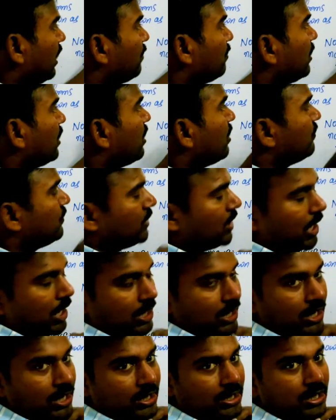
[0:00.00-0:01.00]
of
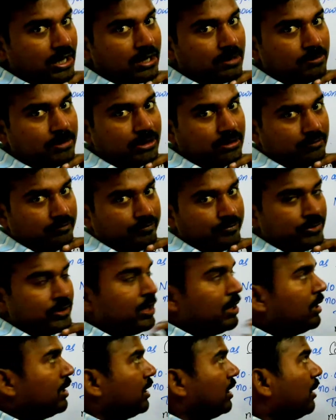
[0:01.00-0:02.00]
chiral carbon.
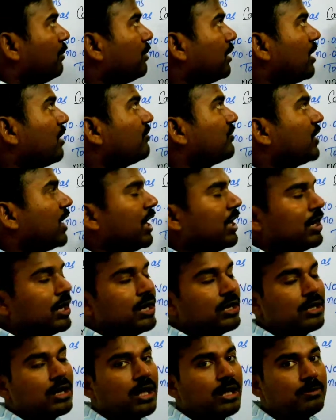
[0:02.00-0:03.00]
Number of chiral
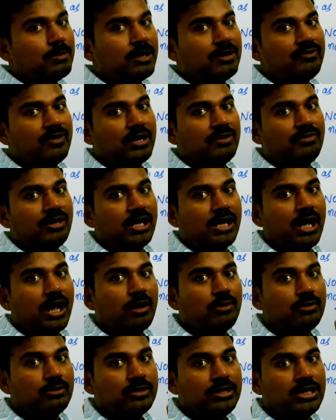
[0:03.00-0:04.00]
carbon, when we
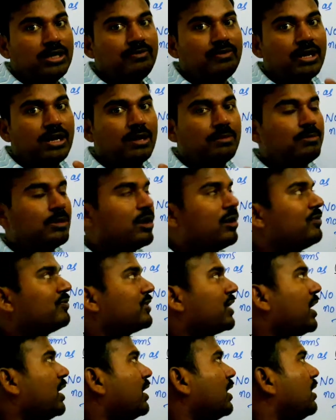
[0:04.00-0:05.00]
have even number of
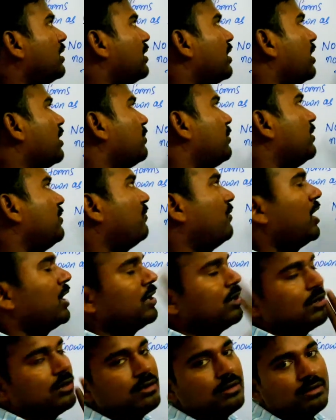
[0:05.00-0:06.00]
chiral carbon, one
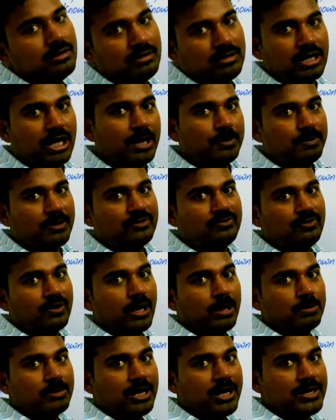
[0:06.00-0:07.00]
type of
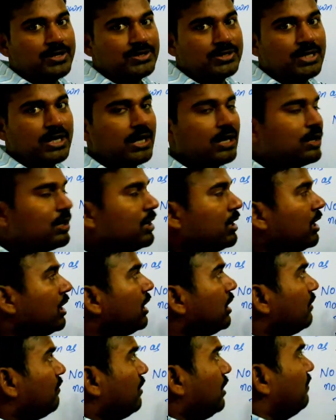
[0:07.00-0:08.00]
formula is there.
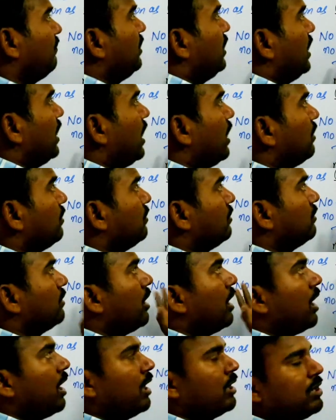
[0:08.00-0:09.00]
When we have
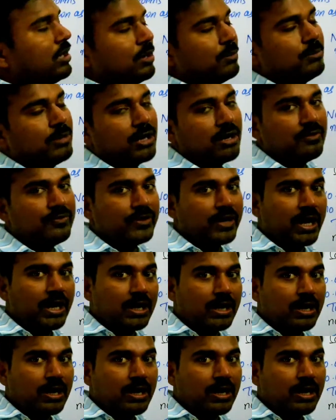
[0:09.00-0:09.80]
odd number of chiral